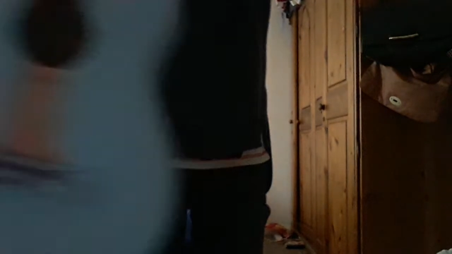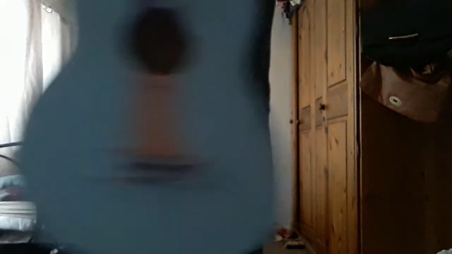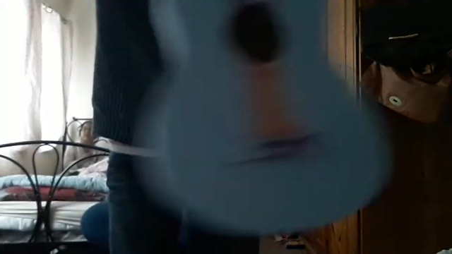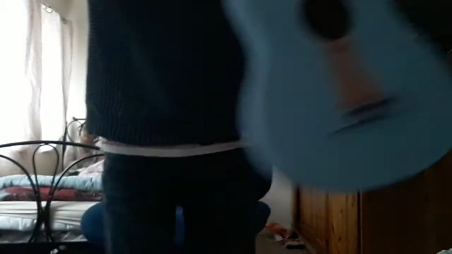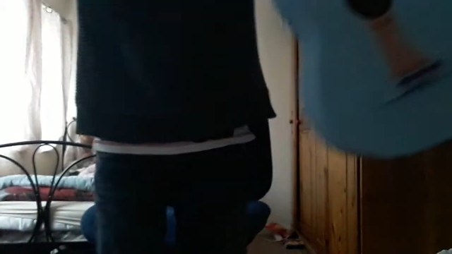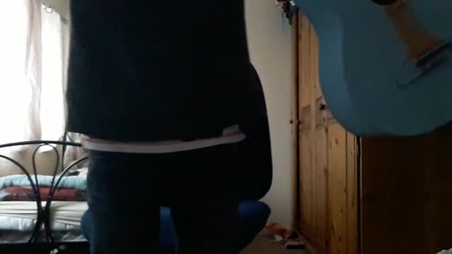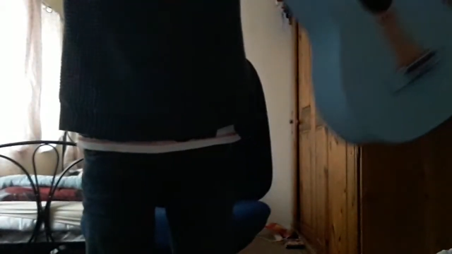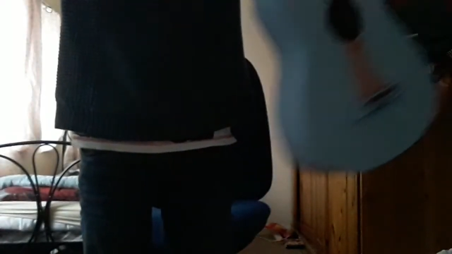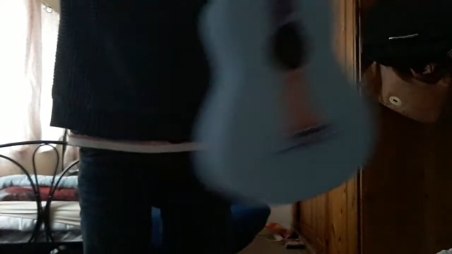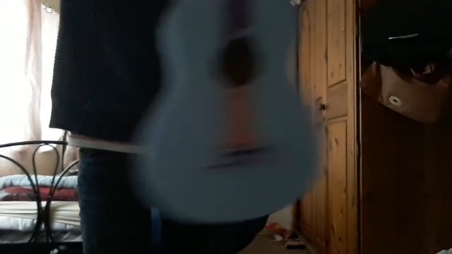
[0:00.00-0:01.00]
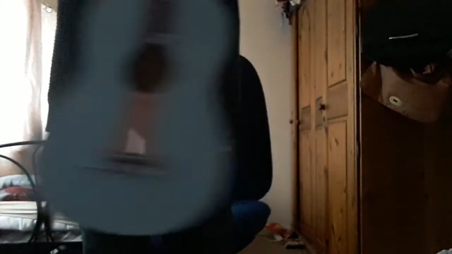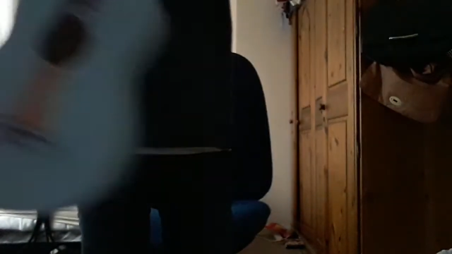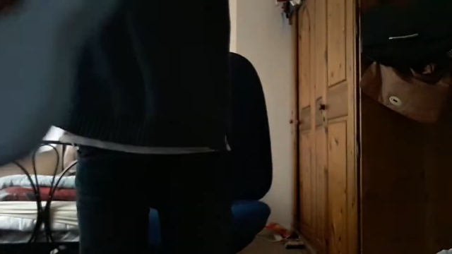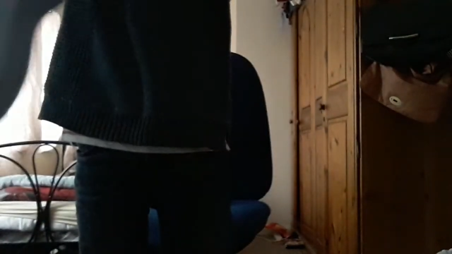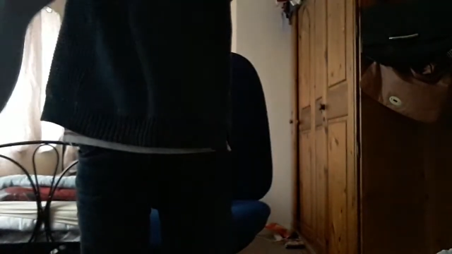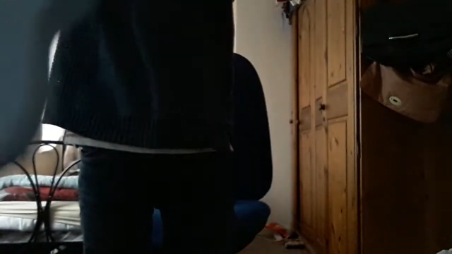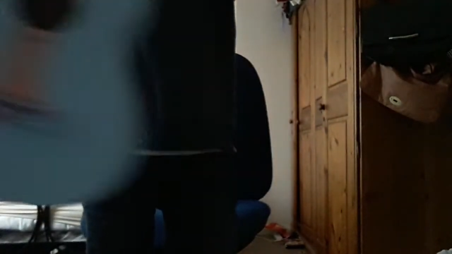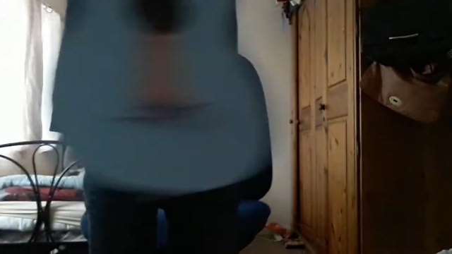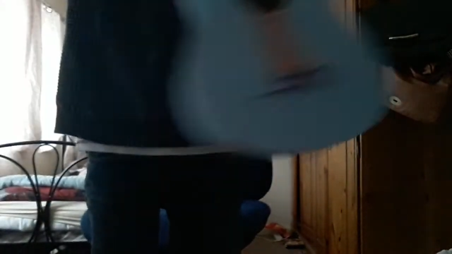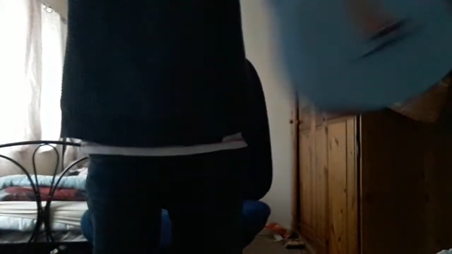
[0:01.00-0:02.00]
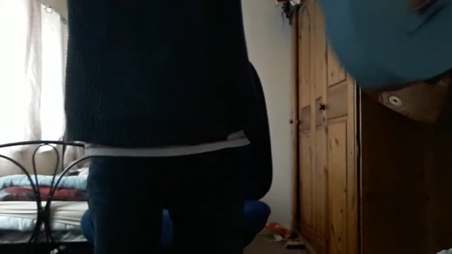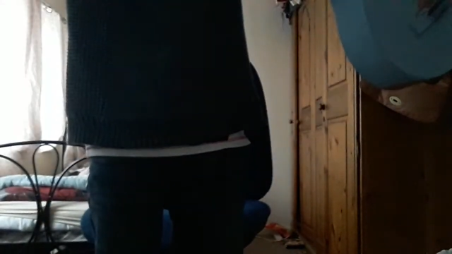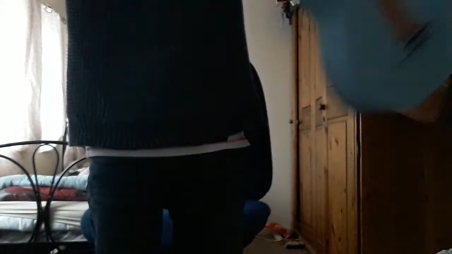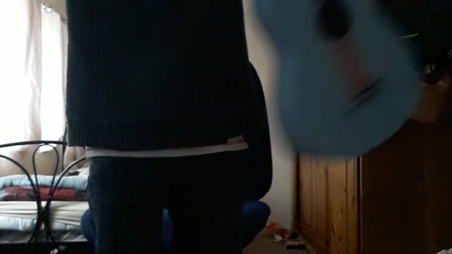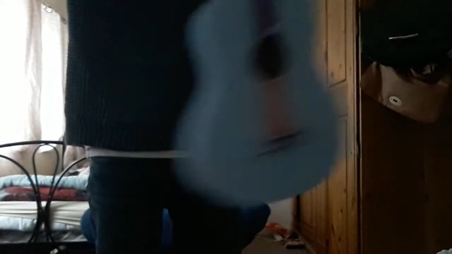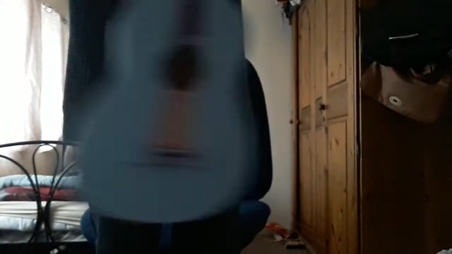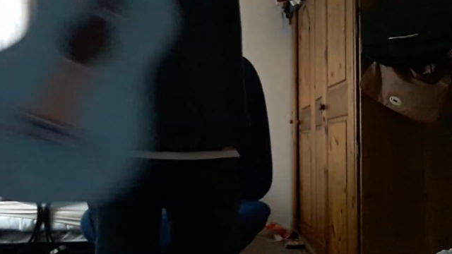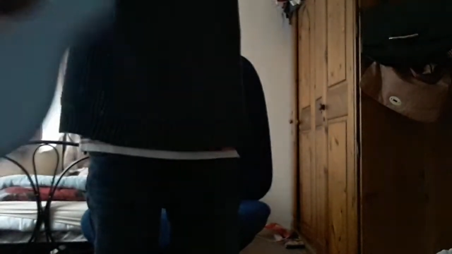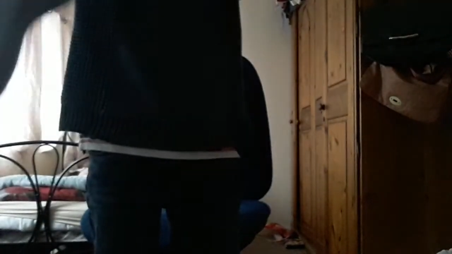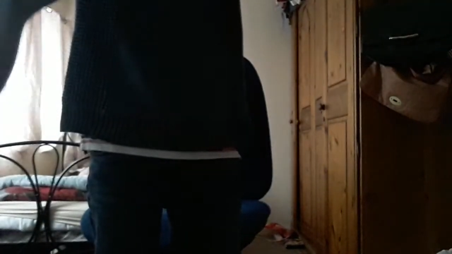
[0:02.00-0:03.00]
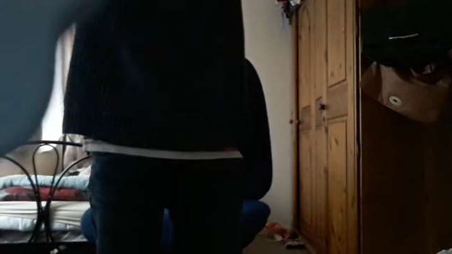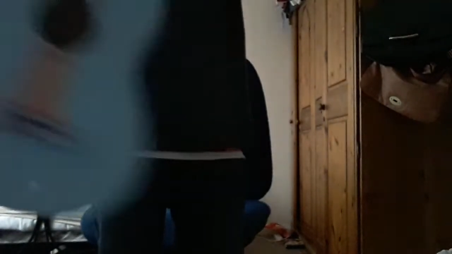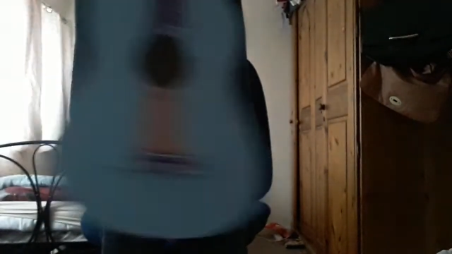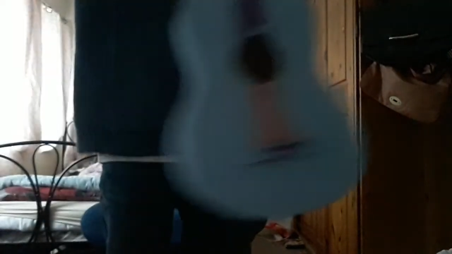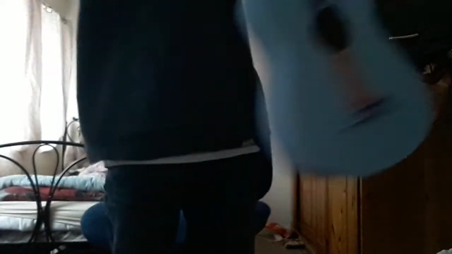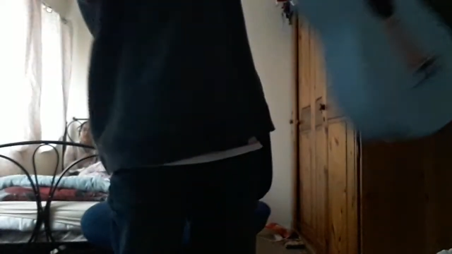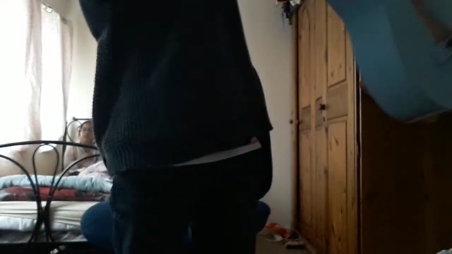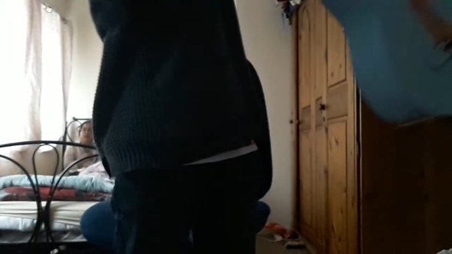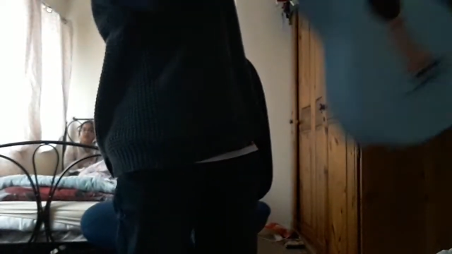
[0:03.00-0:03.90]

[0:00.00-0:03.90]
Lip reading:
(no speaker visible)